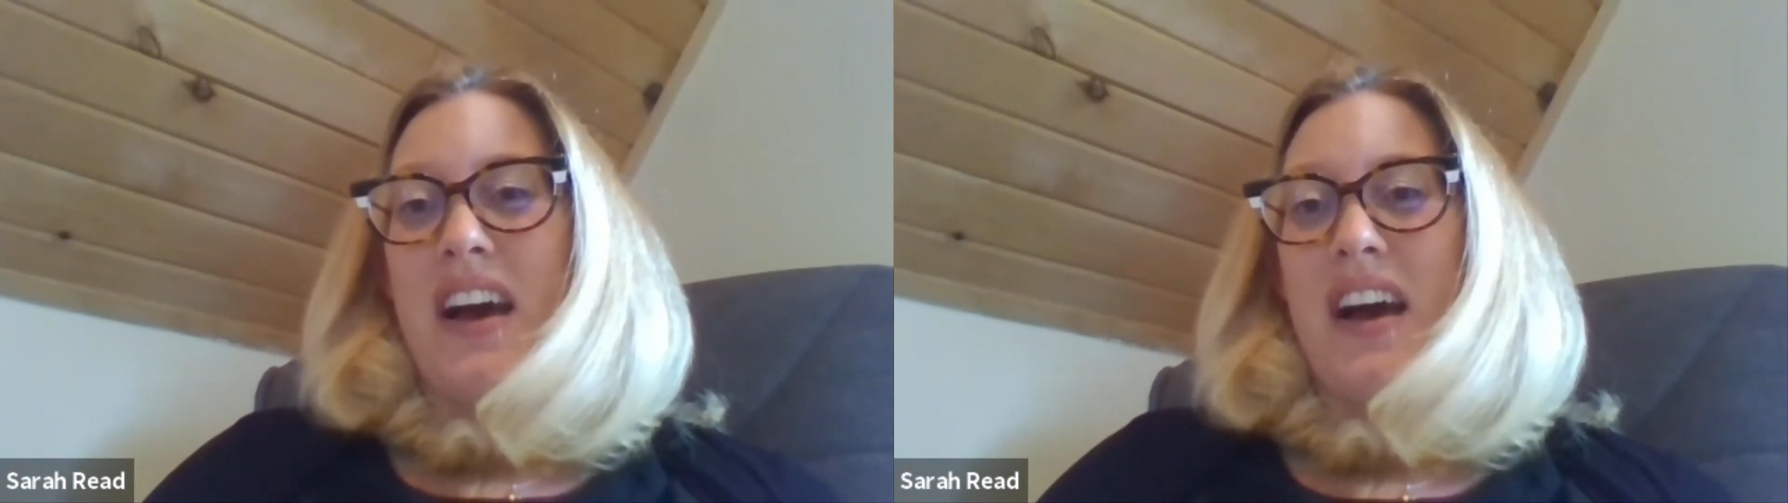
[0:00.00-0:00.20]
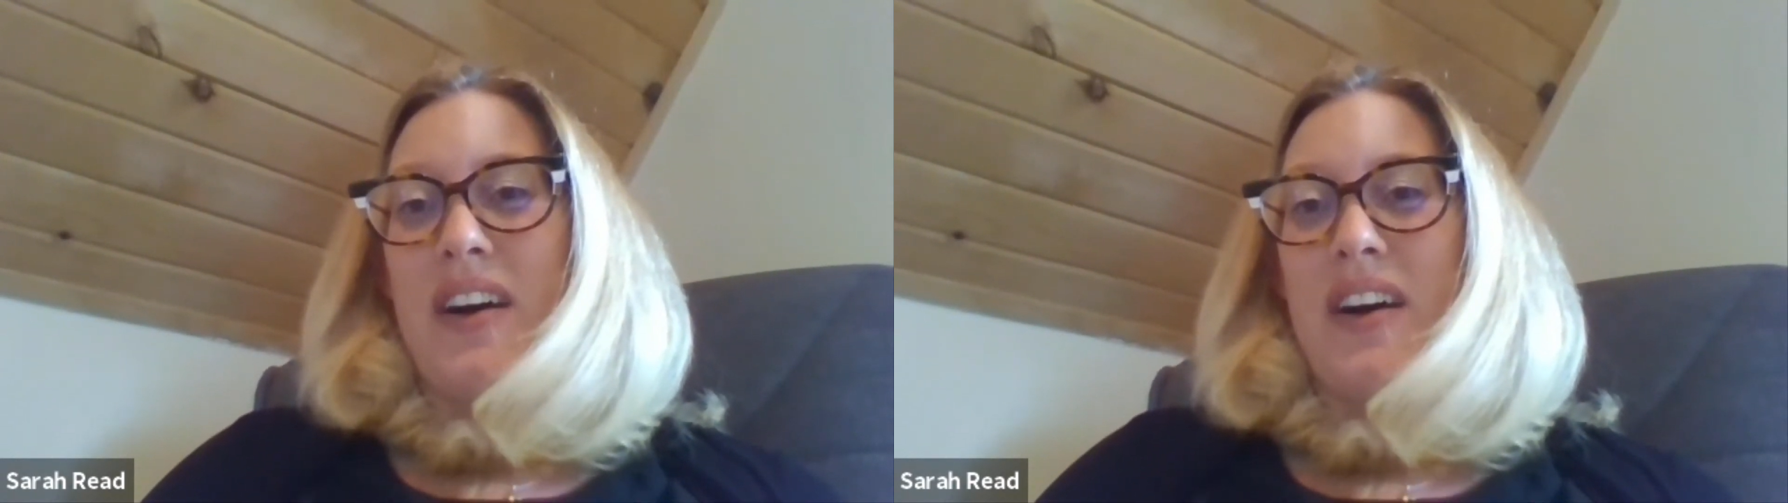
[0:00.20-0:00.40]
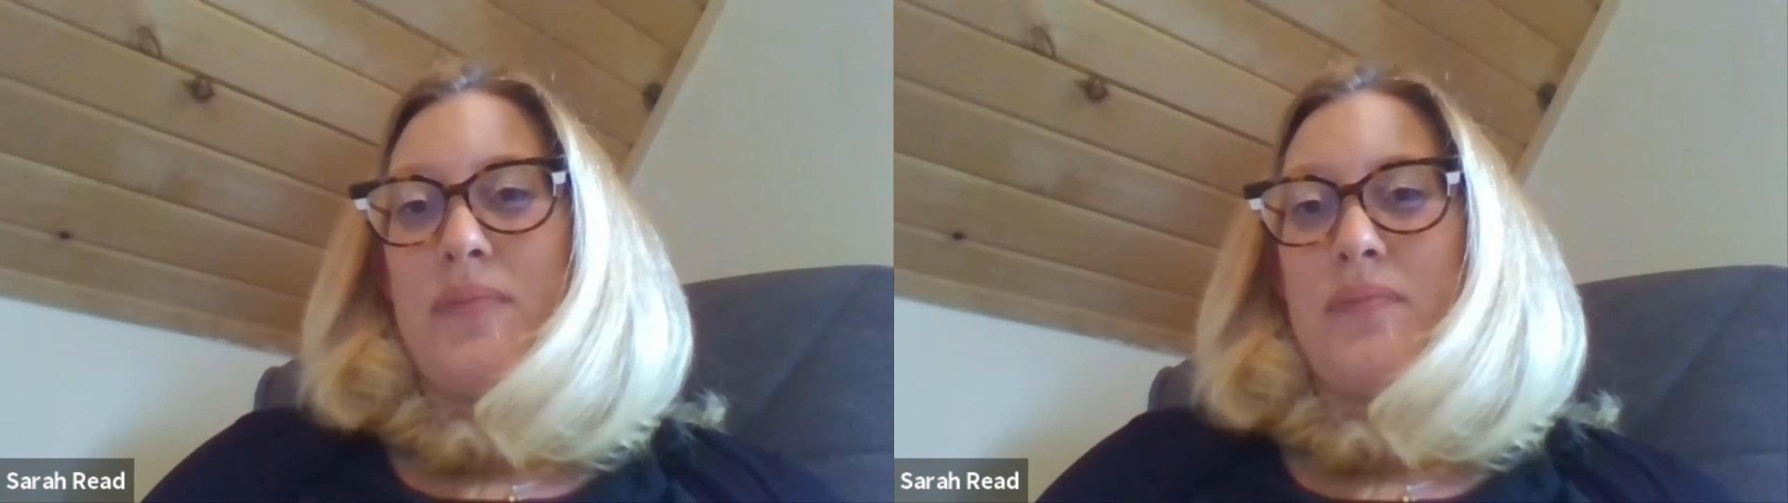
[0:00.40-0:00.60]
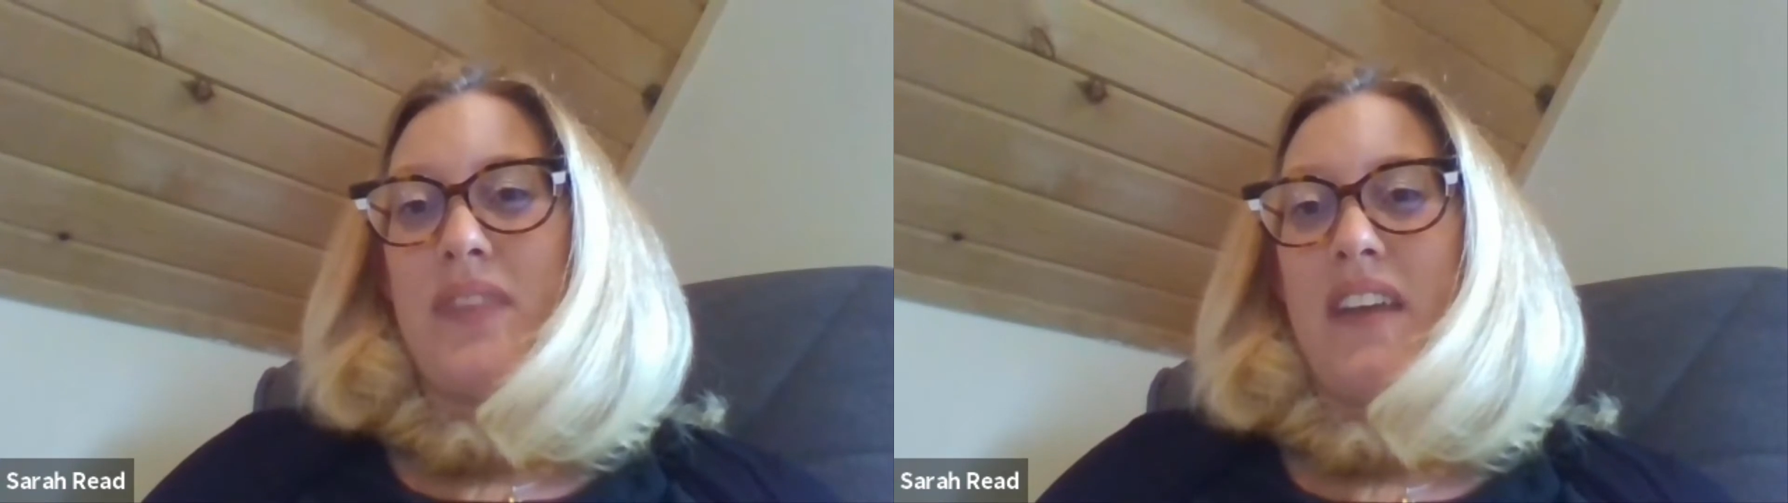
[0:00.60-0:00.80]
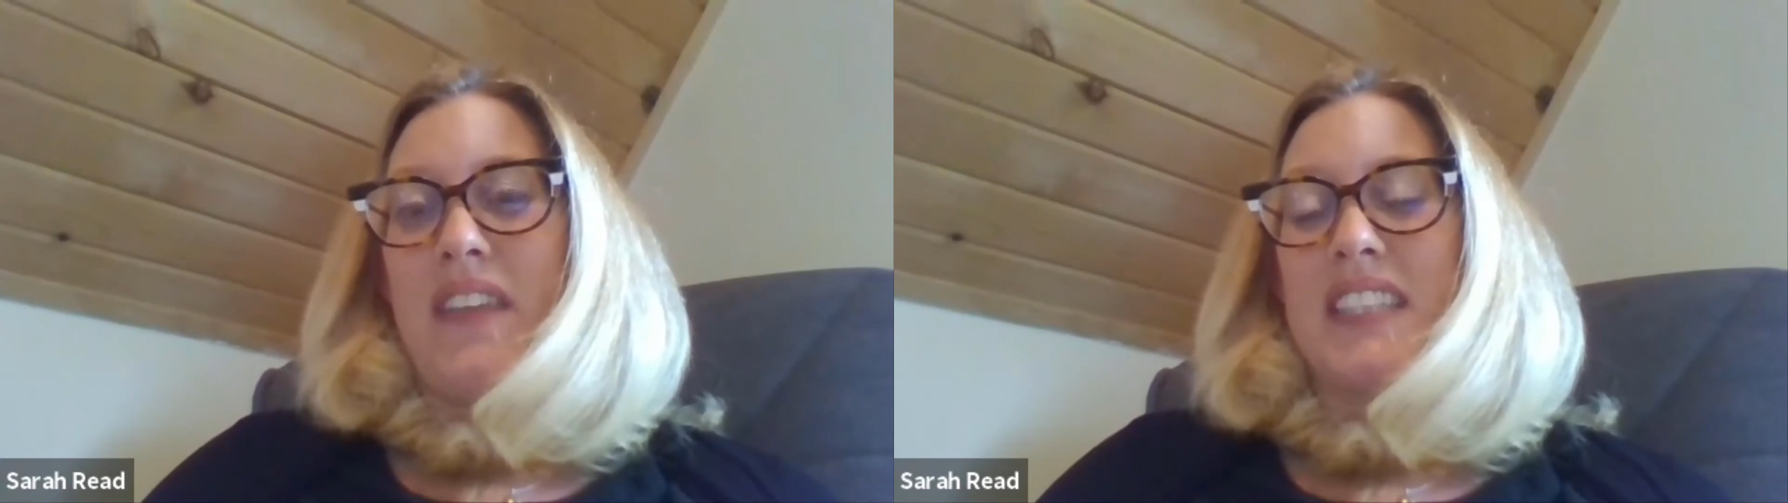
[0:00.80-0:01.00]
And
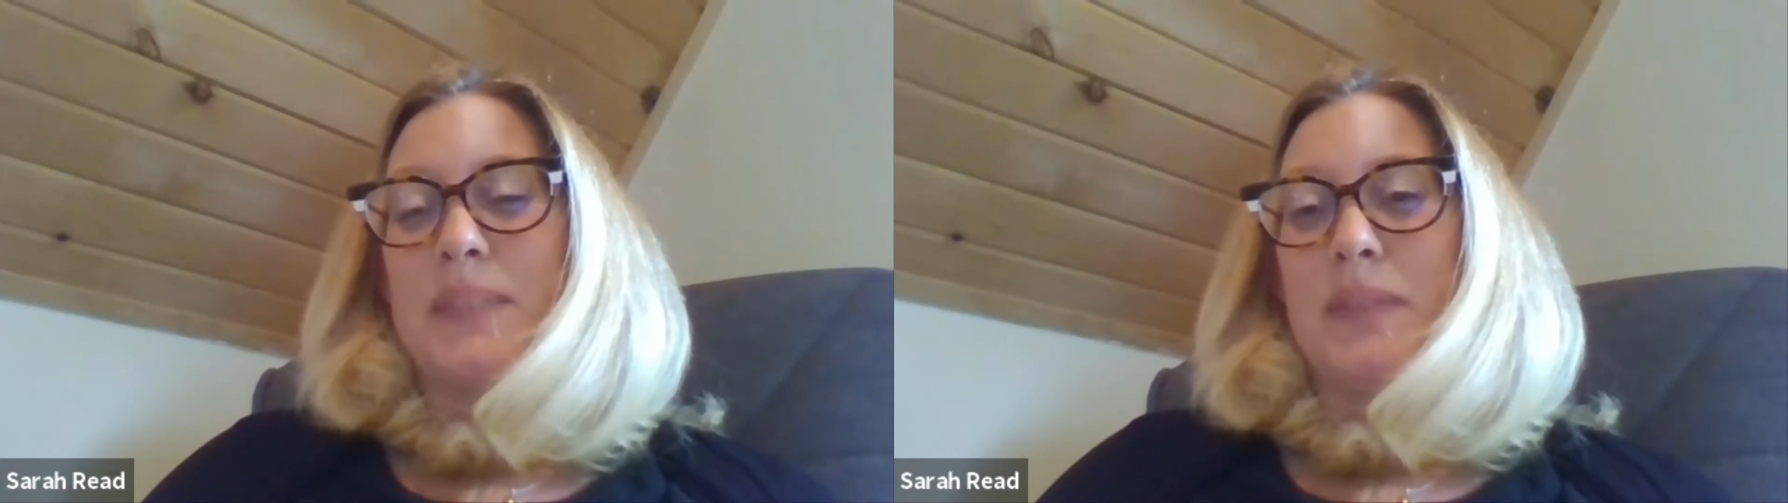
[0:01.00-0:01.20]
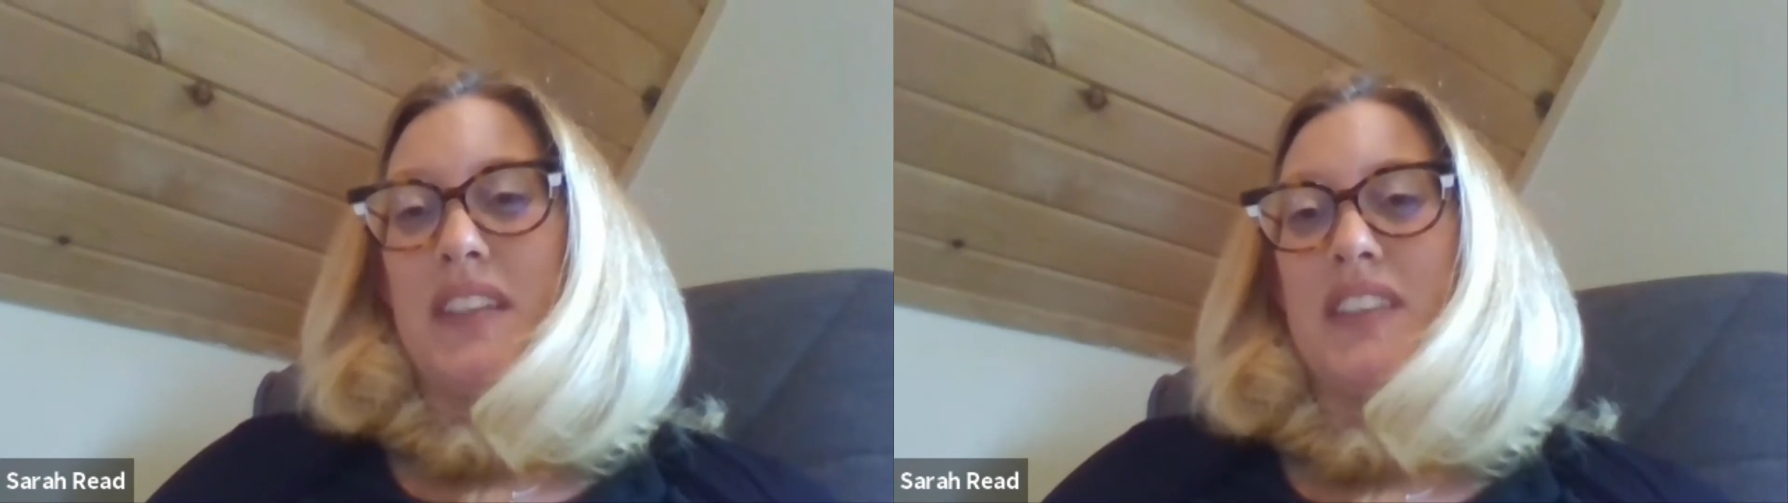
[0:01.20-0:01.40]
that's been an